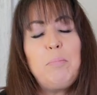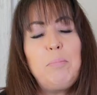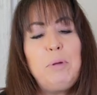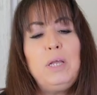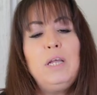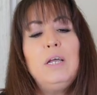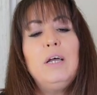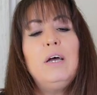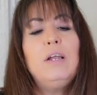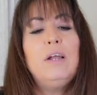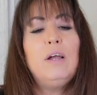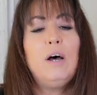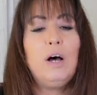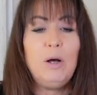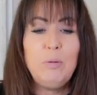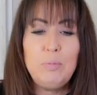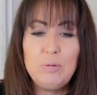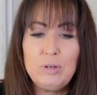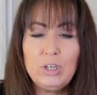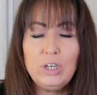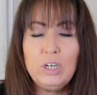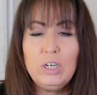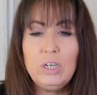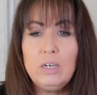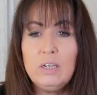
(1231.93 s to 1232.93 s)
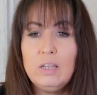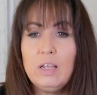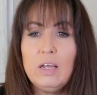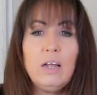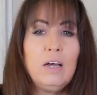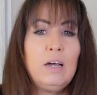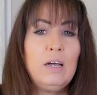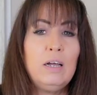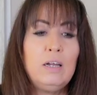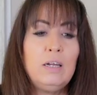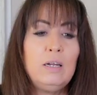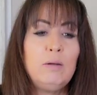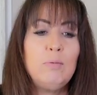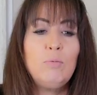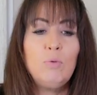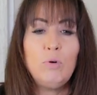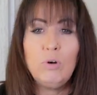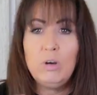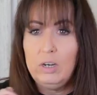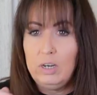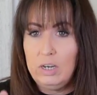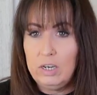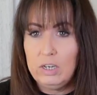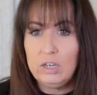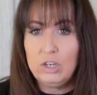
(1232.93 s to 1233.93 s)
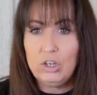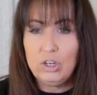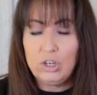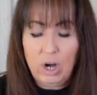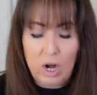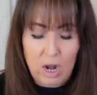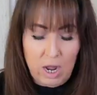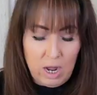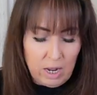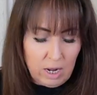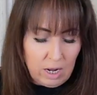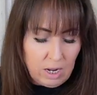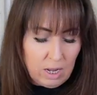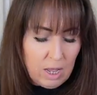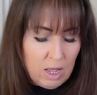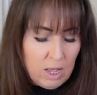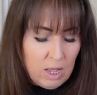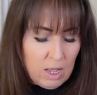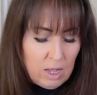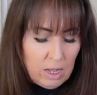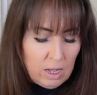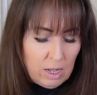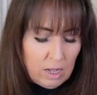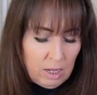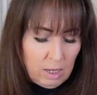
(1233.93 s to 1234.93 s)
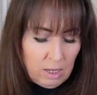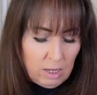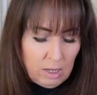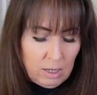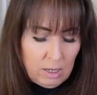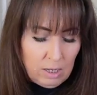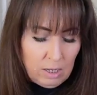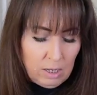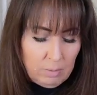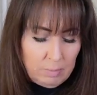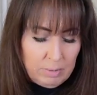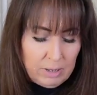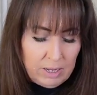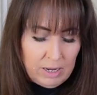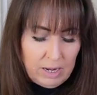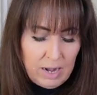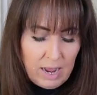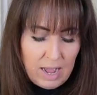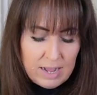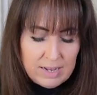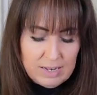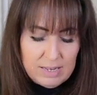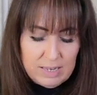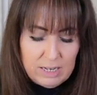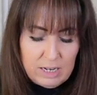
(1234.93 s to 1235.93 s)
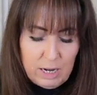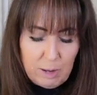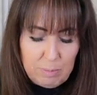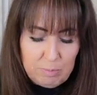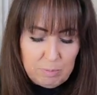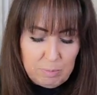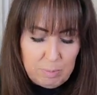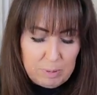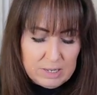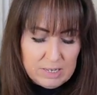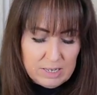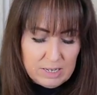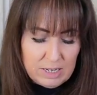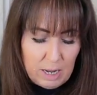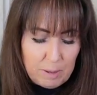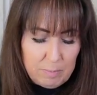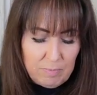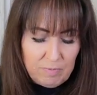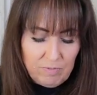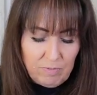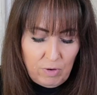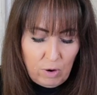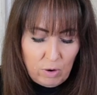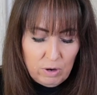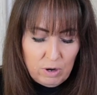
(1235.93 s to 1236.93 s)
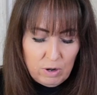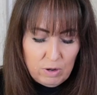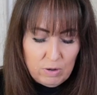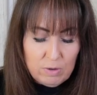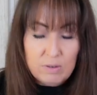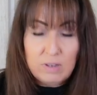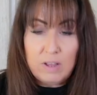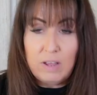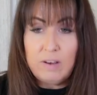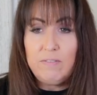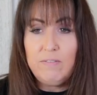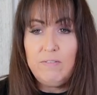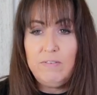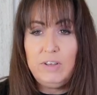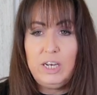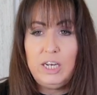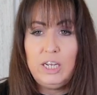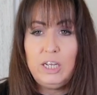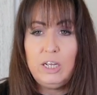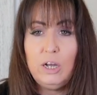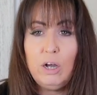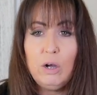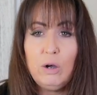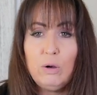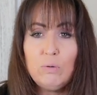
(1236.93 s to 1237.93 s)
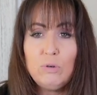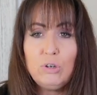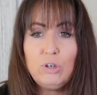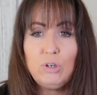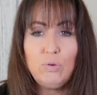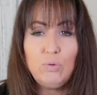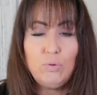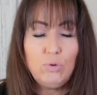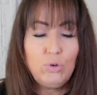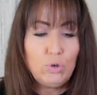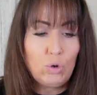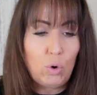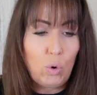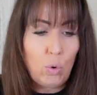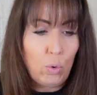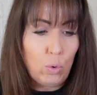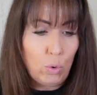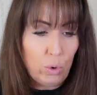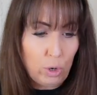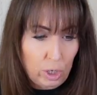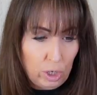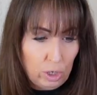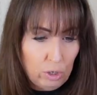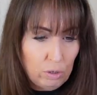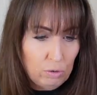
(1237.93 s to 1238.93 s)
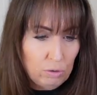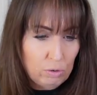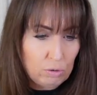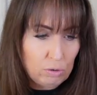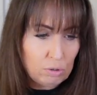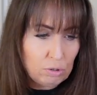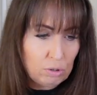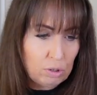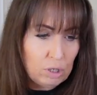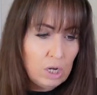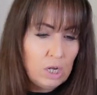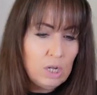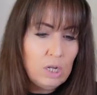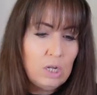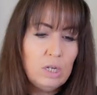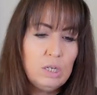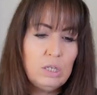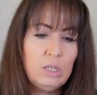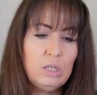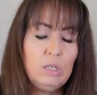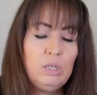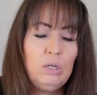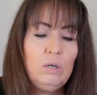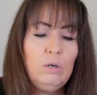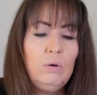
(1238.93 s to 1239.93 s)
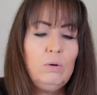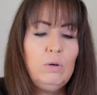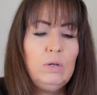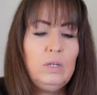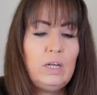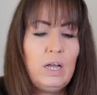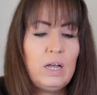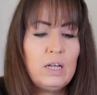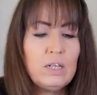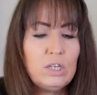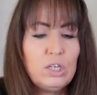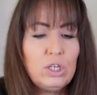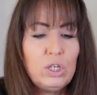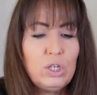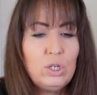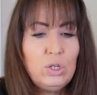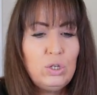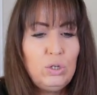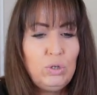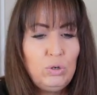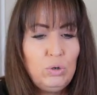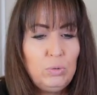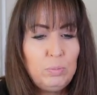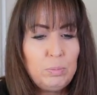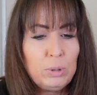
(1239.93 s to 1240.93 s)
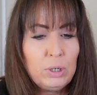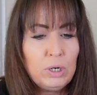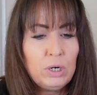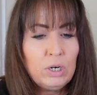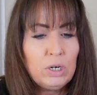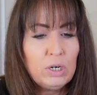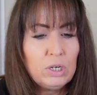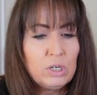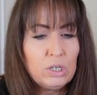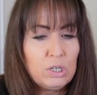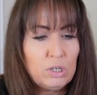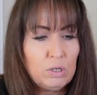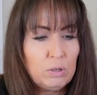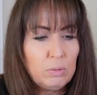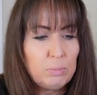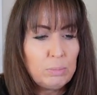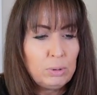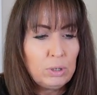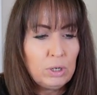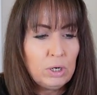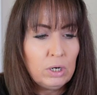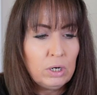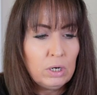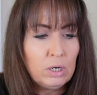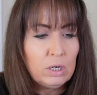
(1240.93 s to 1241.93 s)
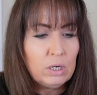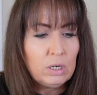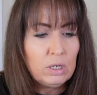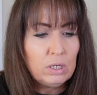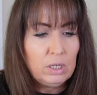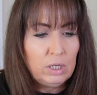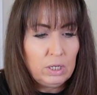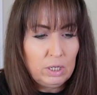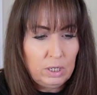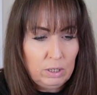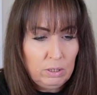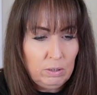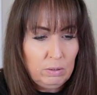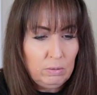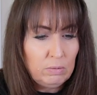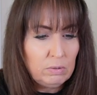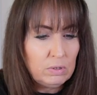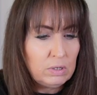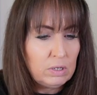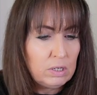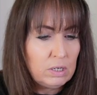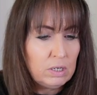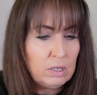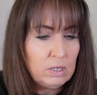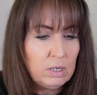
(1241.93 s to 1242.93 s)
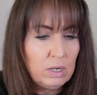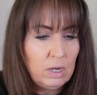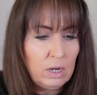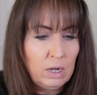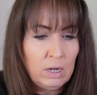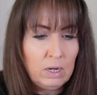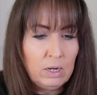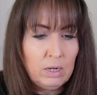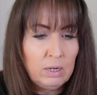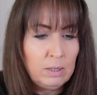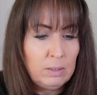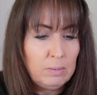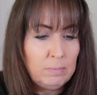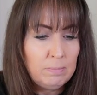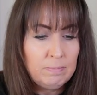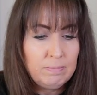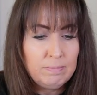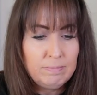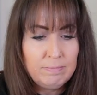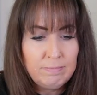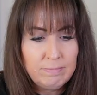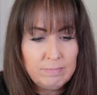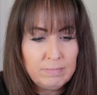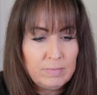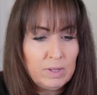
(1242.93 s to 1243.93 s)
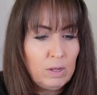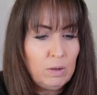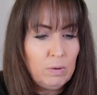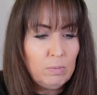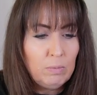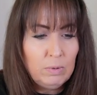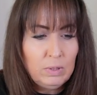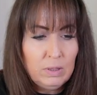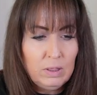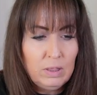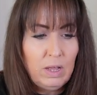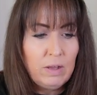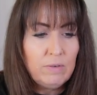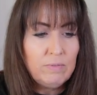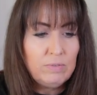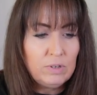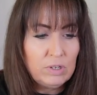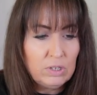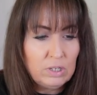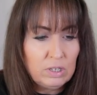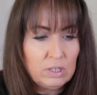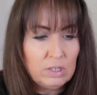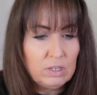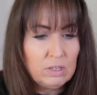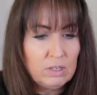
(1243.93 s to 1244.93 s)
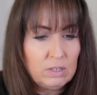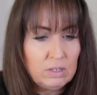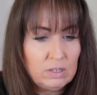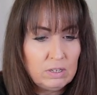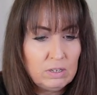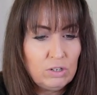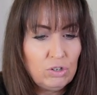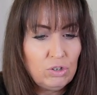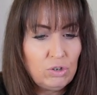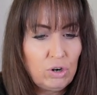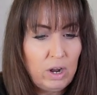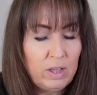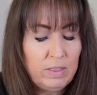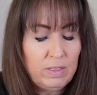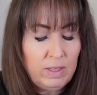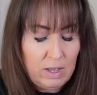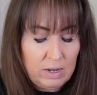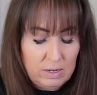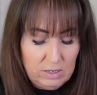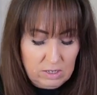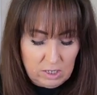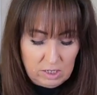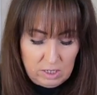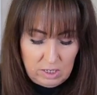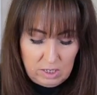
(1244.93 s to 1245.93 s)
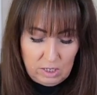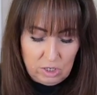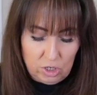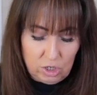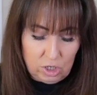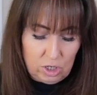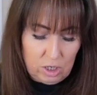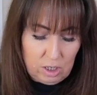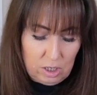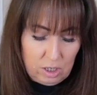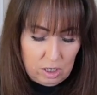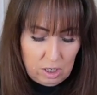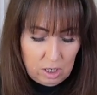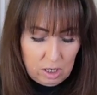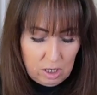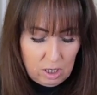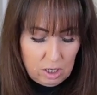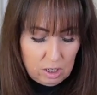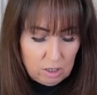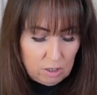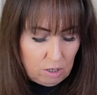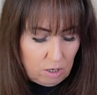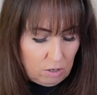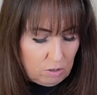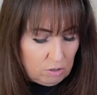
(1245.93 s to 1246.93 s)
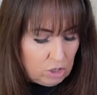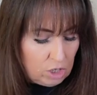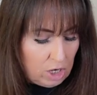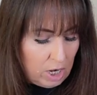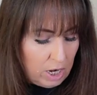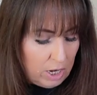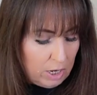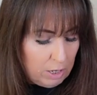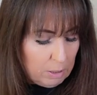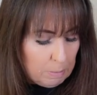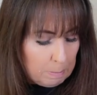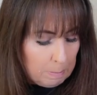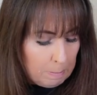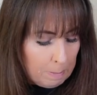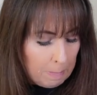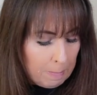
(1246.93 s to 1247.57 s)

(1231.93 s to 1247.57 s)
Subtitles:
be an option that I am wanting to try. It has step-by-step photos and video tutorials. So yes, super, super cute. Would love to try that Tunisian crochet.